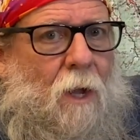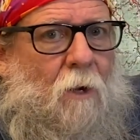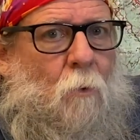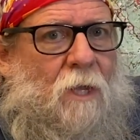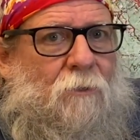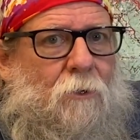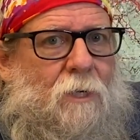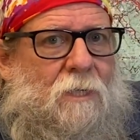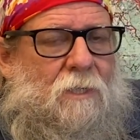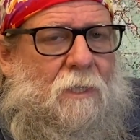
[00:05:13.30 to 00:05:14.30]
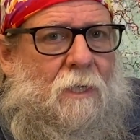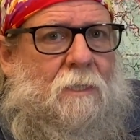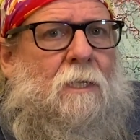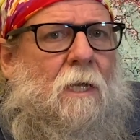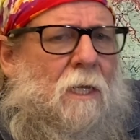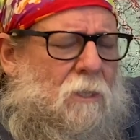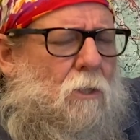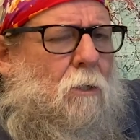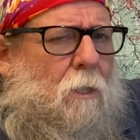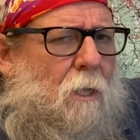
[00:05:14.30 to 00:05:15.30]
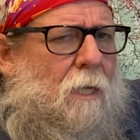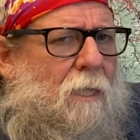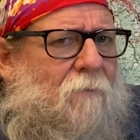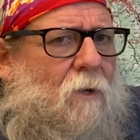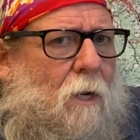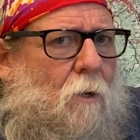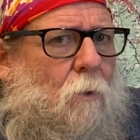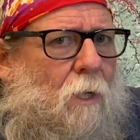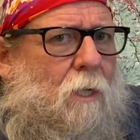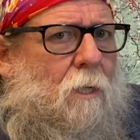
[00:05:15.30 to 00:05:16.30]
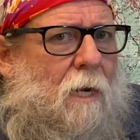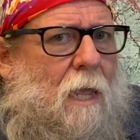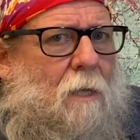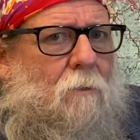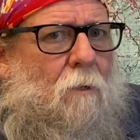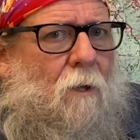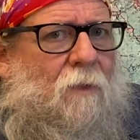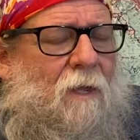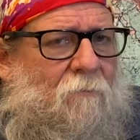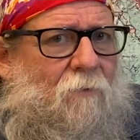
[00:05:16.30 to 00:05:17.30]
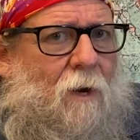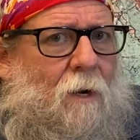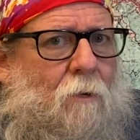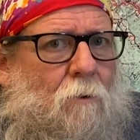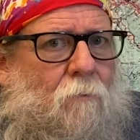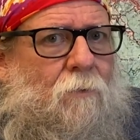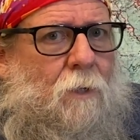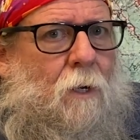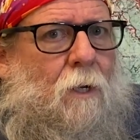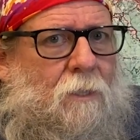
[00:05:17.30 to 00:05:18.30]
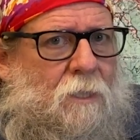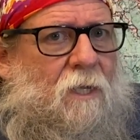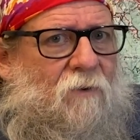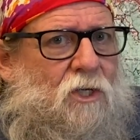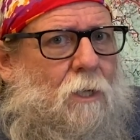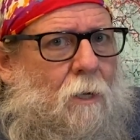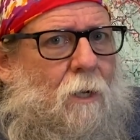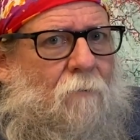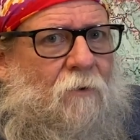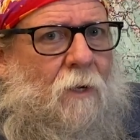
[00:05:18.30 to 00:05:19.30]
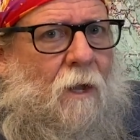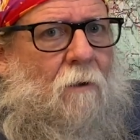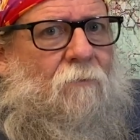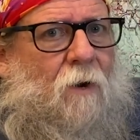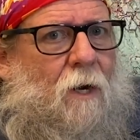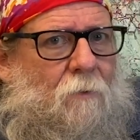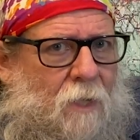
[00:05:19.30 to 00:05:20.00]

Highway 36. It's looking like they've got a really good handle on that fire over there. Let's give a shout out for Cal Fire.